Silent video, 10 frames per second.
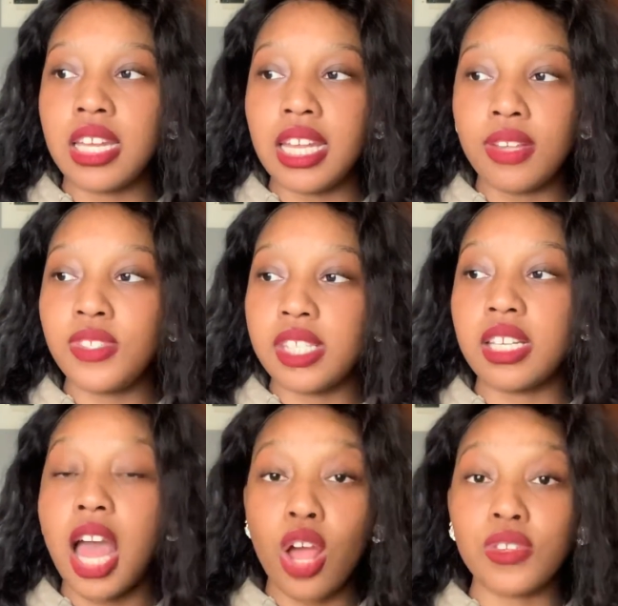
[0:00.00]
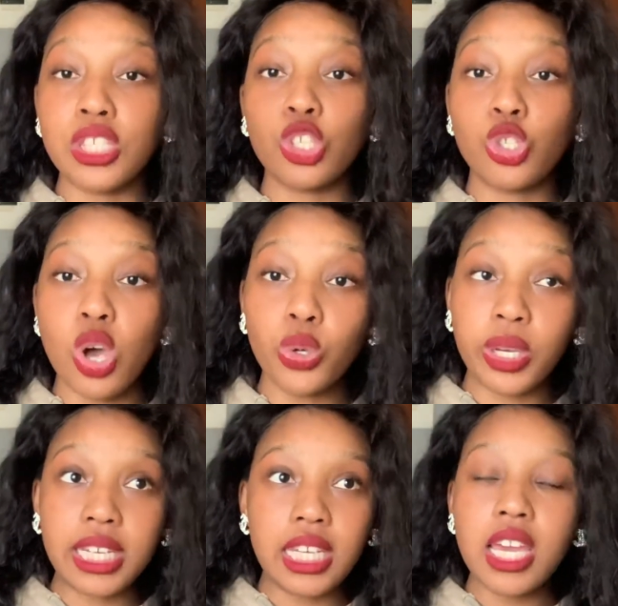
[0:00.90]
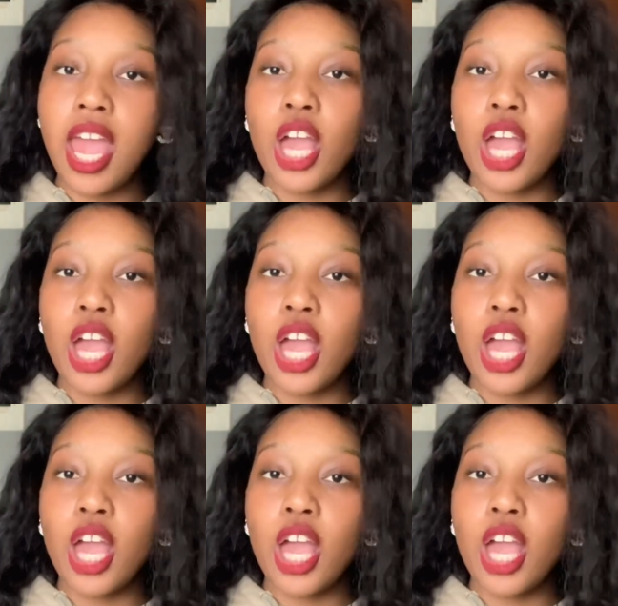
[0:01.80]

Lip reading: end of season, out of season so quickly,